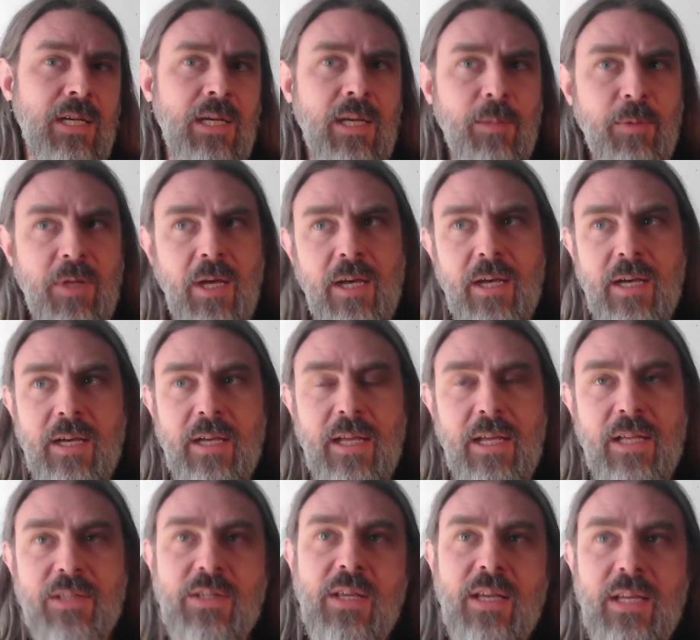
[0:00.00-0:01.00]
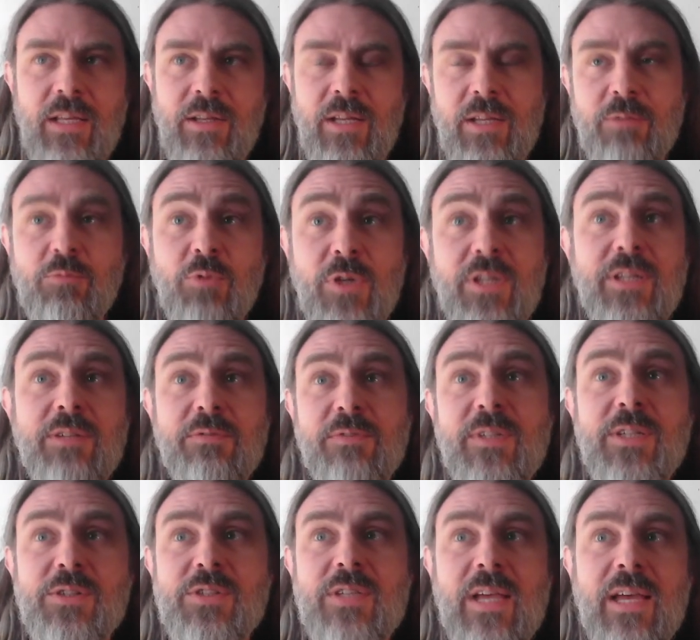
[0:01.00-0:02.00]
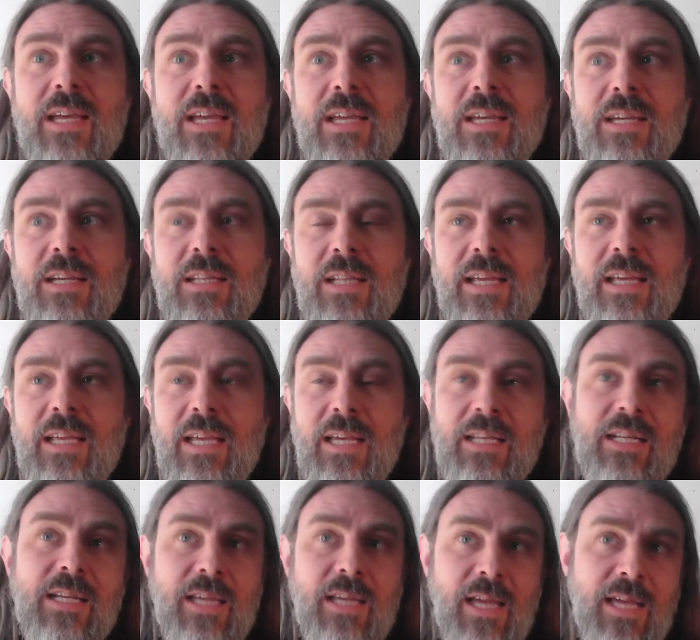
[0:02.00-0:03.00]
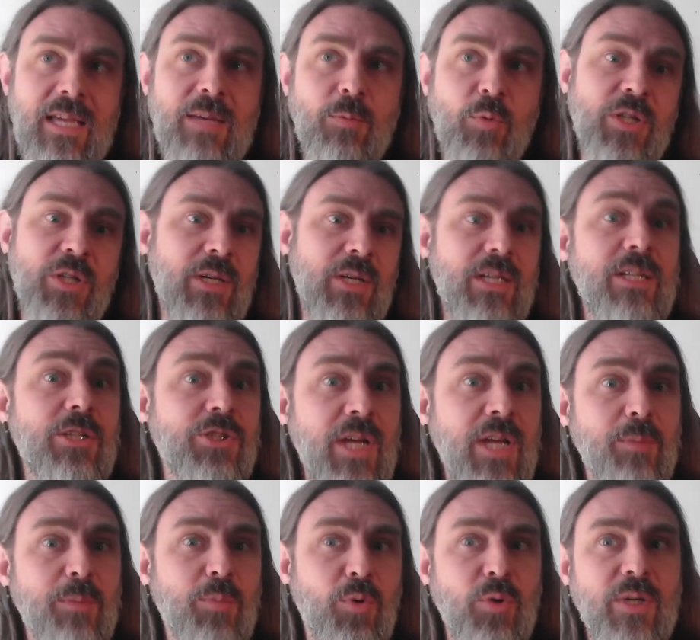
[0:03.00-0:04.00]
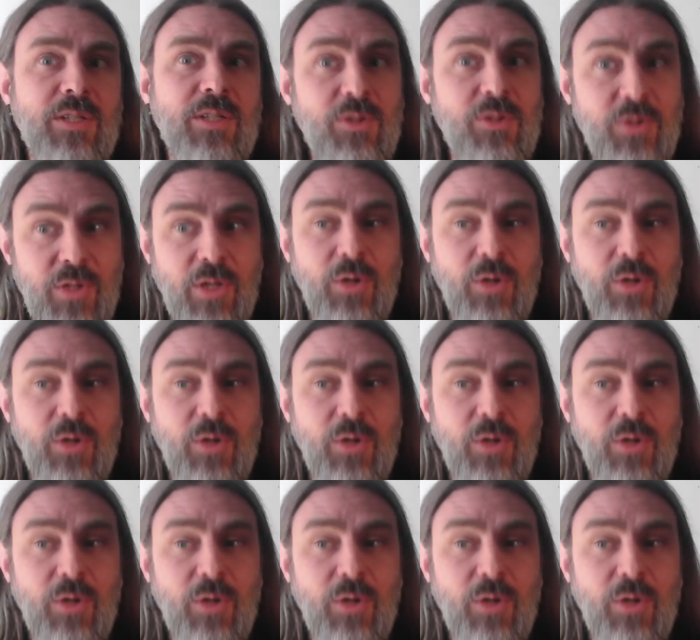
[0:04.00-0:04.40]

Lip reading: It really feels like in a game when you hit a checkpoint, you know,